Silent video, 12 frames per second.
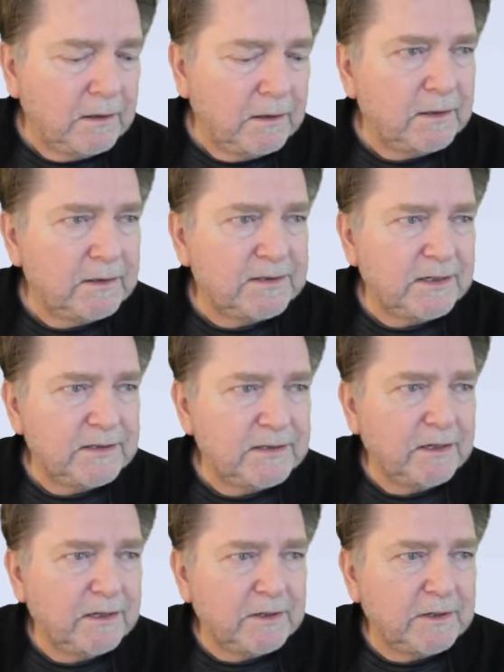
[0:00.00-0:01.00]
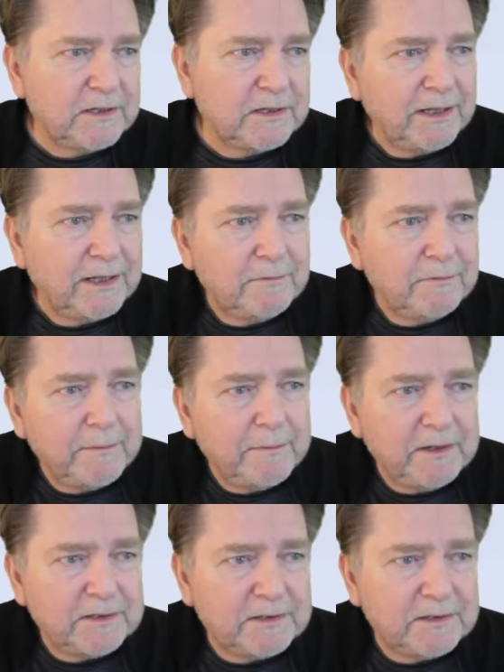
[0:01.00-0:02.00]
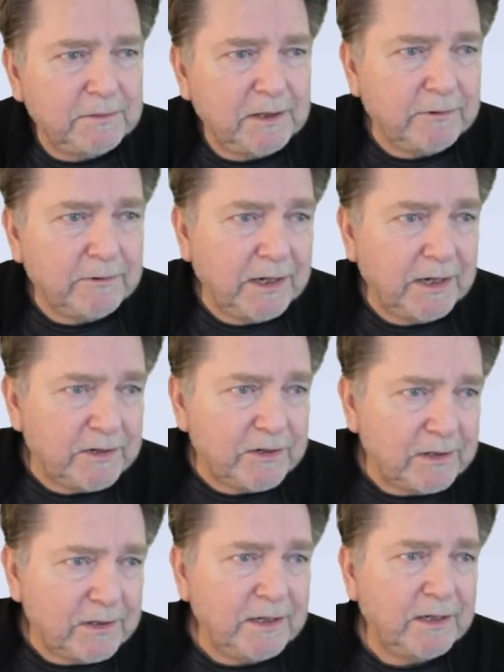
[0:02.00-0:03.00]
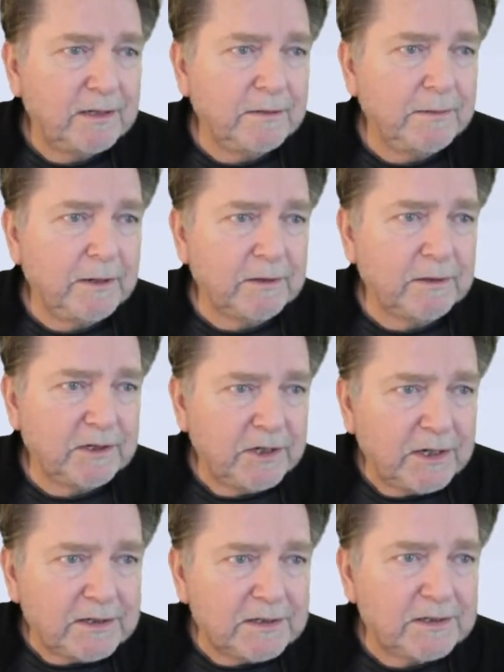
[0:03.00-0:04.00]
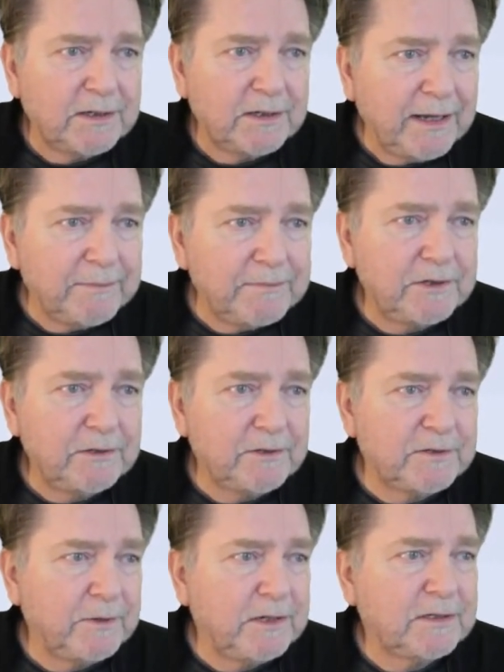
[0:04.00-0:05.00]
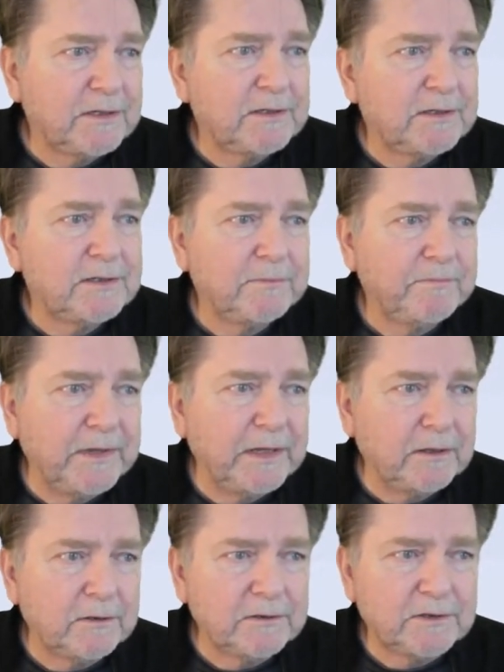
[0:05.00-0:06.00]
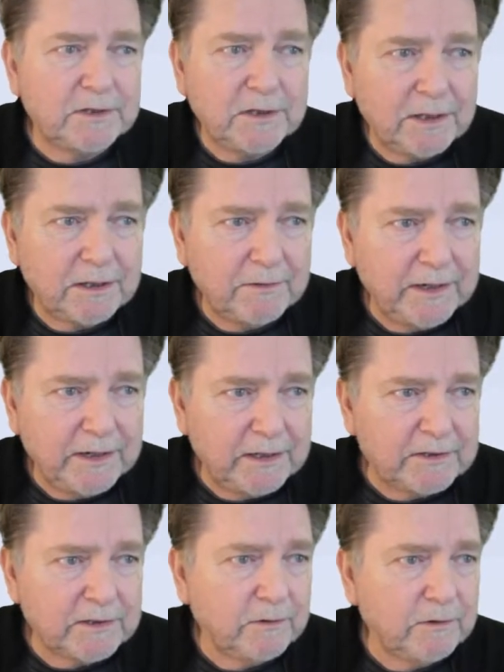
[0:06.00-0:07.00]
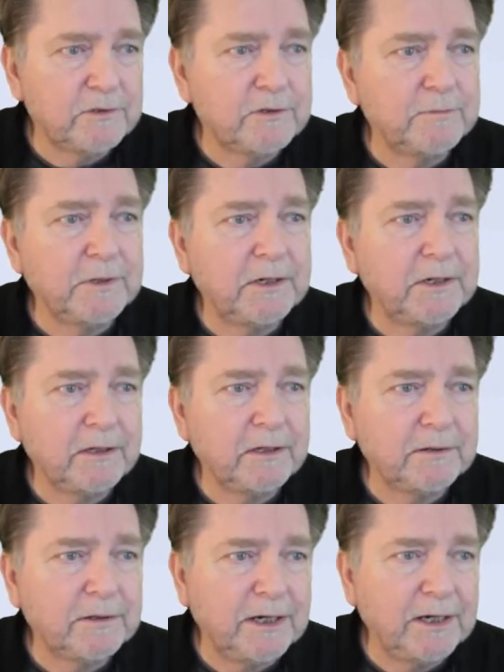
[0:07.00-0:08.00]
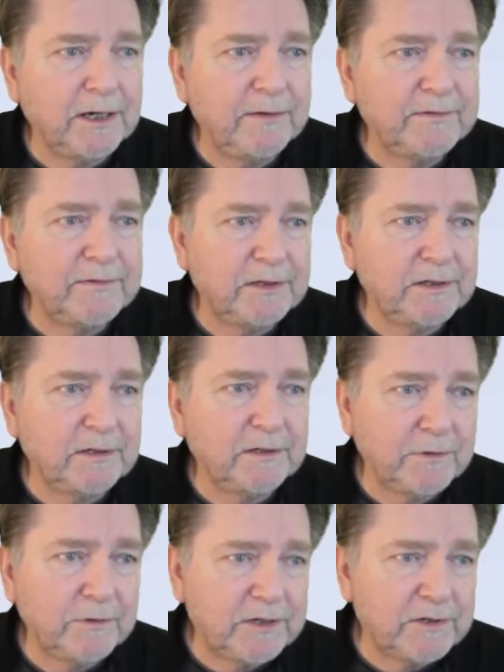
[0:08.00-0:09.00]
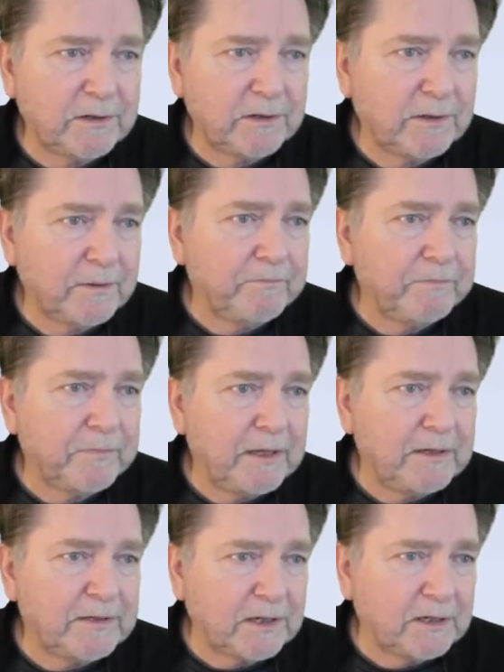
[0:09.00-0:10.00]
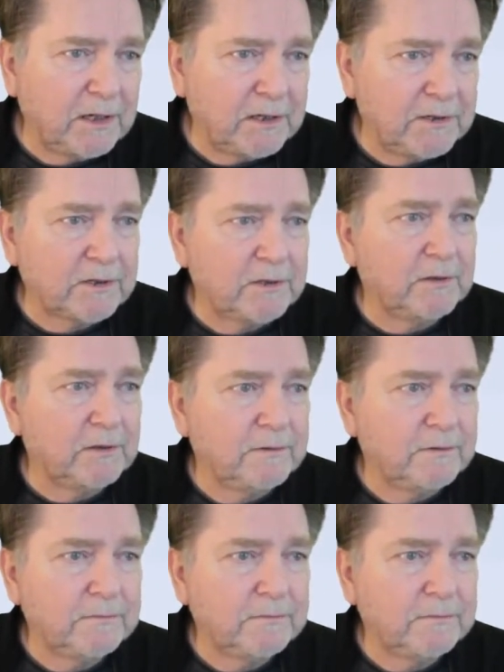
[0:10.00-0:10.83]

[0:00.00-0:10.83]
It says here, when a silent weapon is applied gradually, the public adjusts, adapts to its presence, and learns to tolerate its encroachment on their lives until the pressure, psychological